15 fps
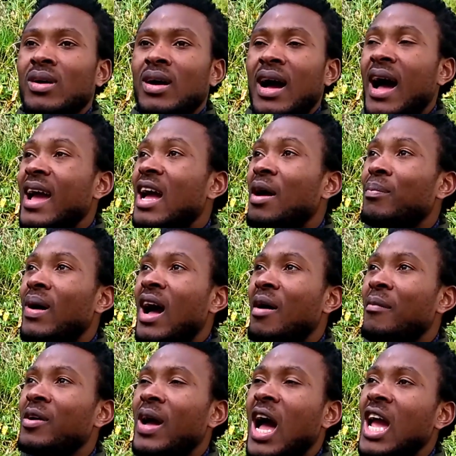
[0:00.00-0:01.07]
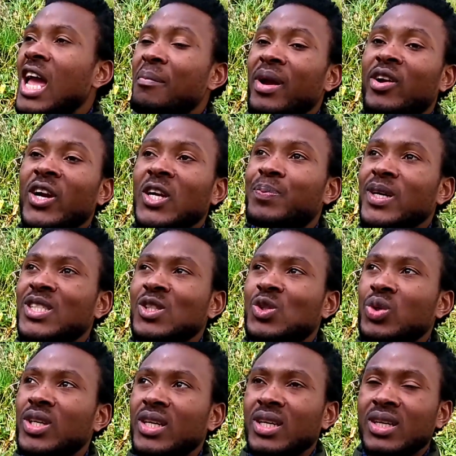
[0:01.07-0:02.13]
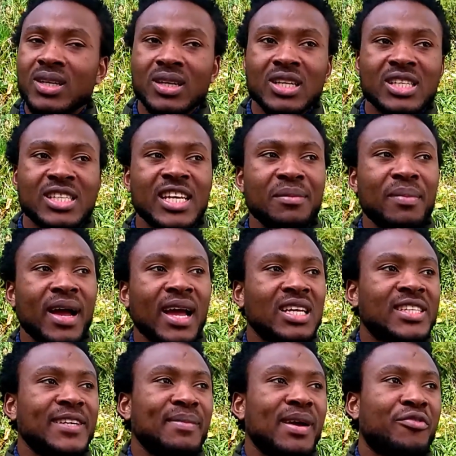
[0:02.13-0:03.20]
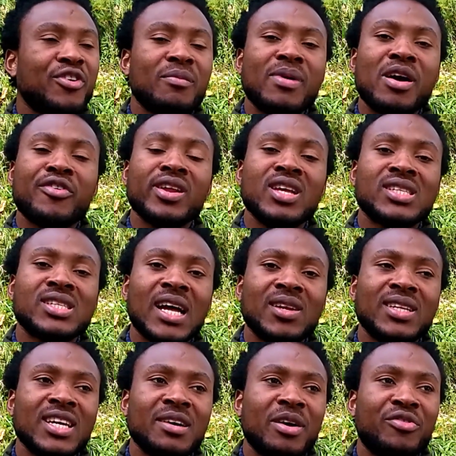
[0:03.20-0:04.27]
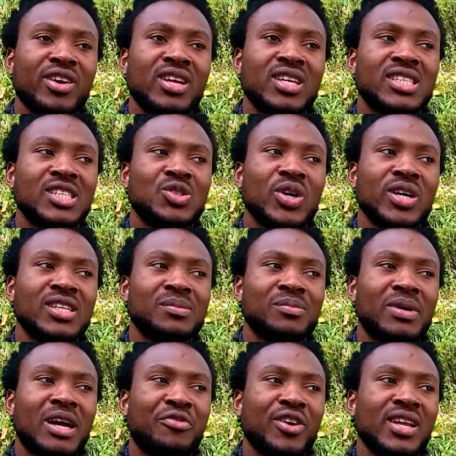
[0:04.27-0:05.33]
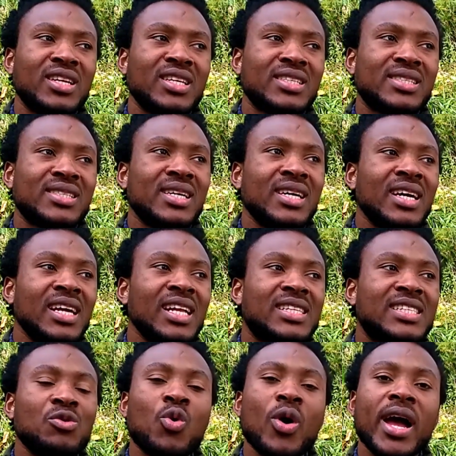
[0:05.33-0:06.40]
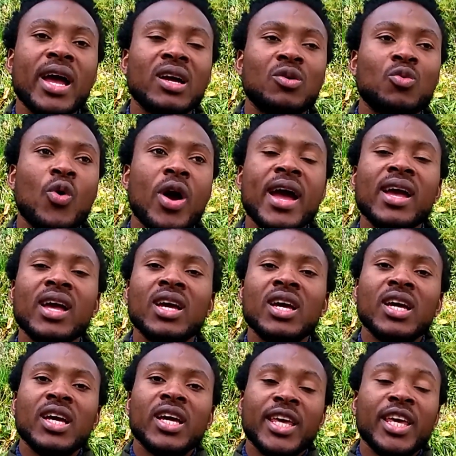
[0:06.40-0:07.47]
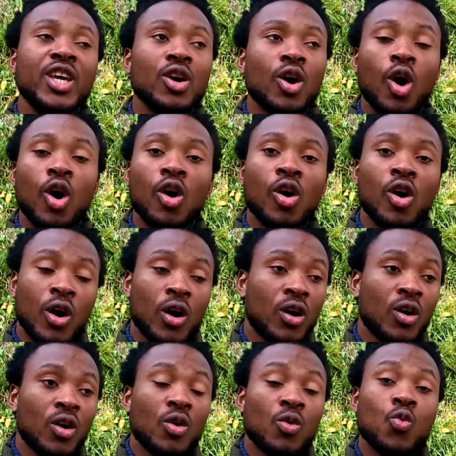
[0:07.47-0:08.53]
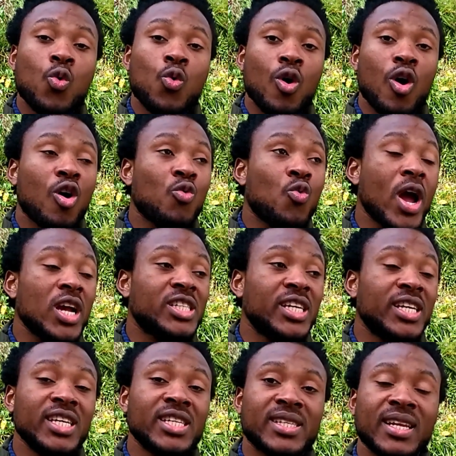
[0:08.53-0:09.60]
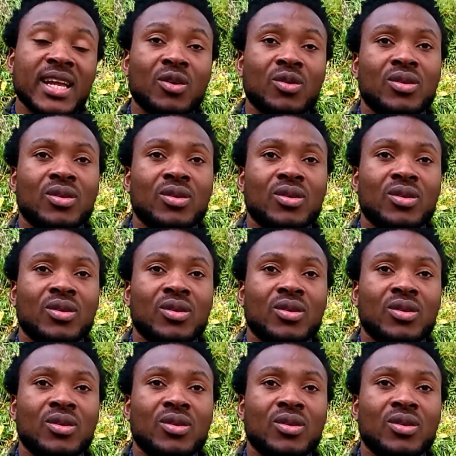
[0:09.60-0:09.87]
I am a great person today. See my friend. My friend is out there. My friend is enjoying it. My friend is still where he or where she is now.